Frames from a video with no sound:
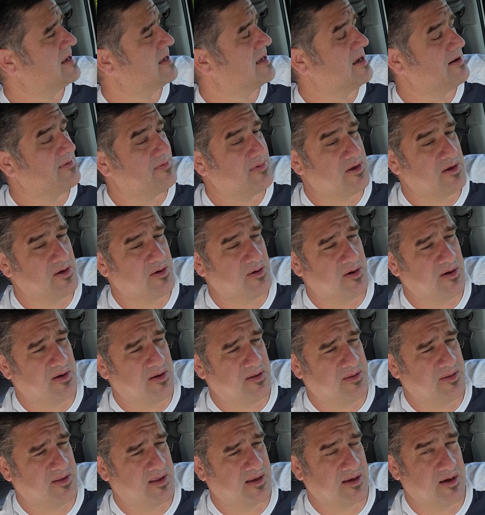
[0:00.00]
give you
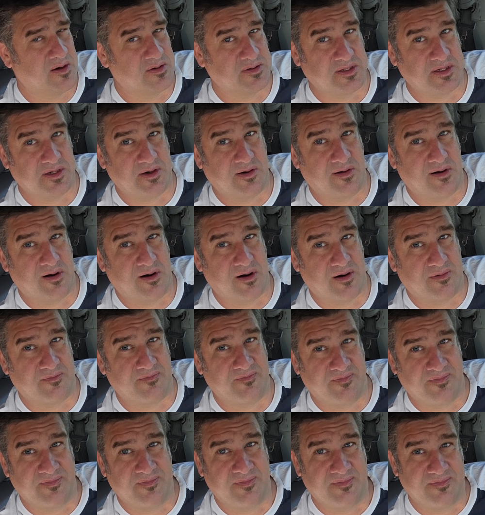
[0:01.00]
that goes in your arm
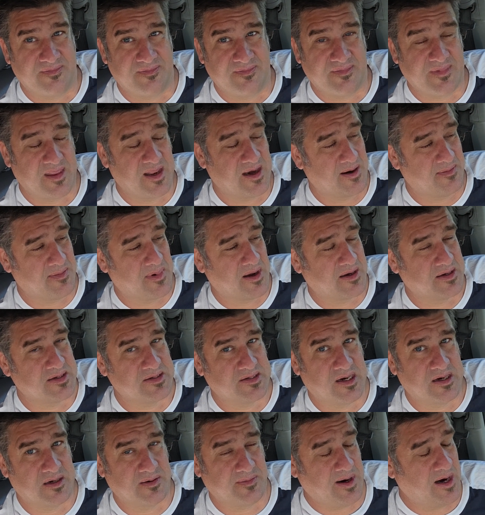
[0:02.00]
that I'm not going
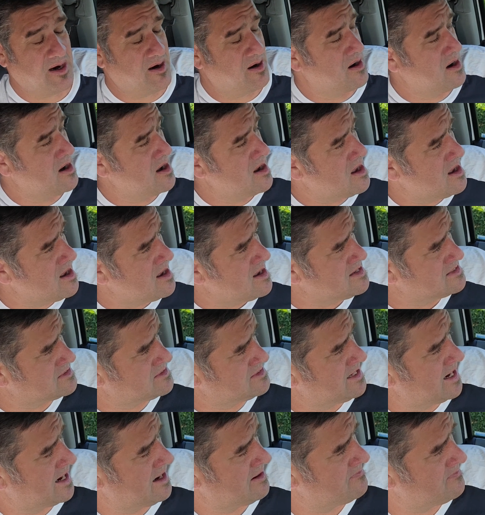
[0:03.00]
to talk about.
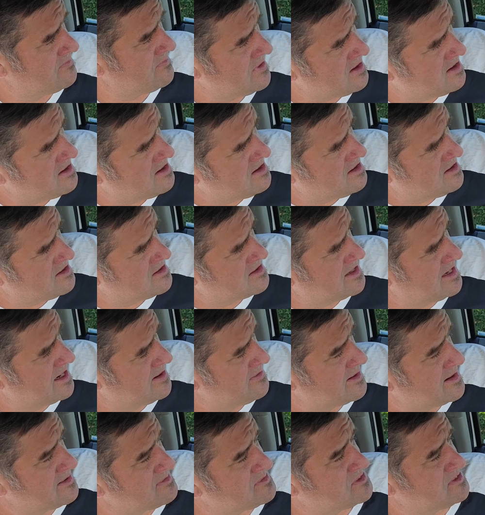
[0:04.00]
So yeah, you get
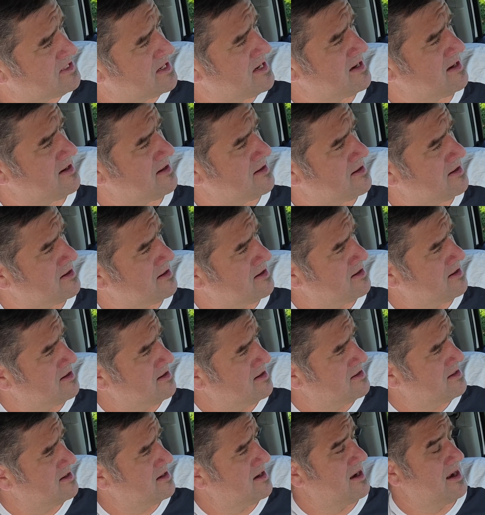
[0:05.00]
what I'm saying.
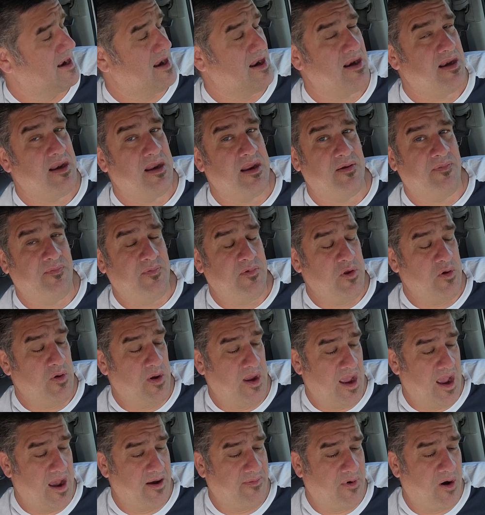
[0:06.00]
And if you
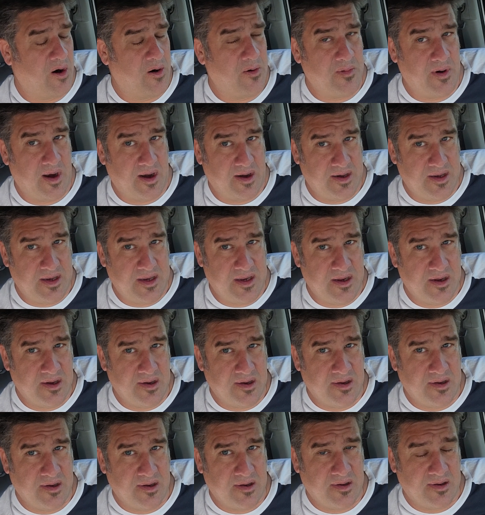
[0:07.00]
have already
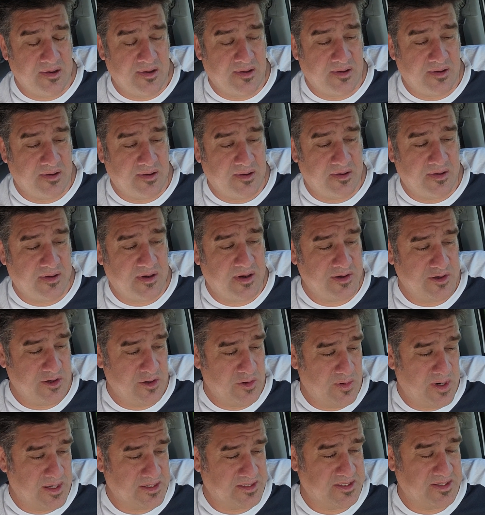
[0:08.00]
and
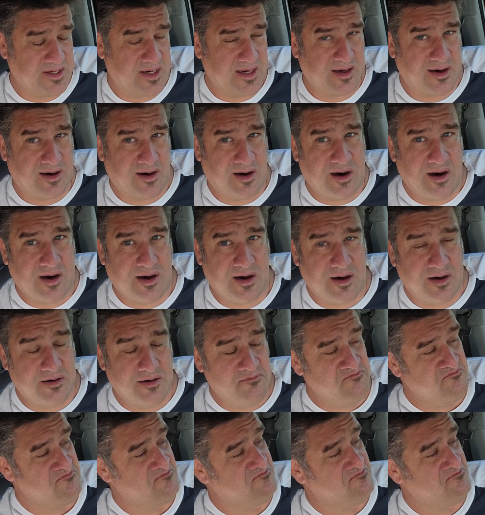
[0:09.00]
you resonate higher,